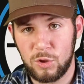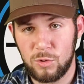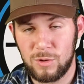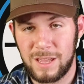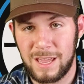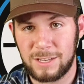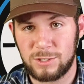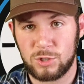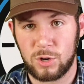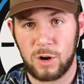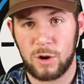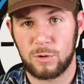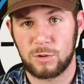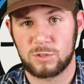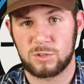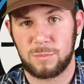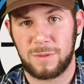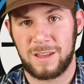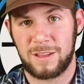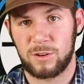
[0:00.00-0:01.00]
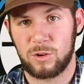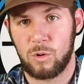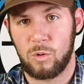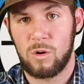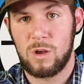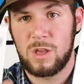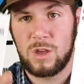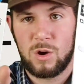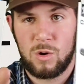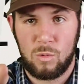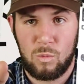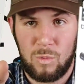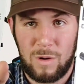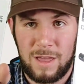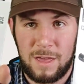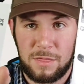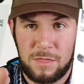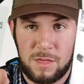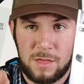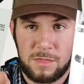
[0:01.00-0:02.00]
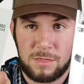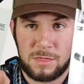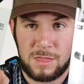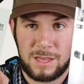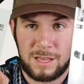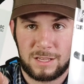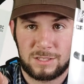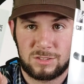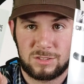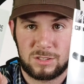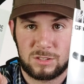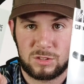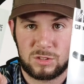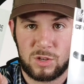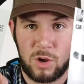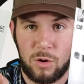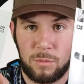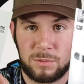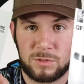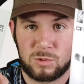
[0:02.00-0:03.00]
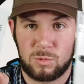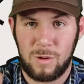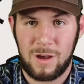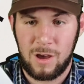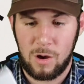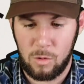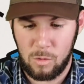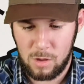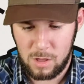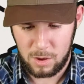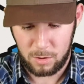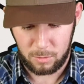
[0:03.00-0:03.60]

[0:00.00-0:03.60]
do get your owner's manual with this scope as well,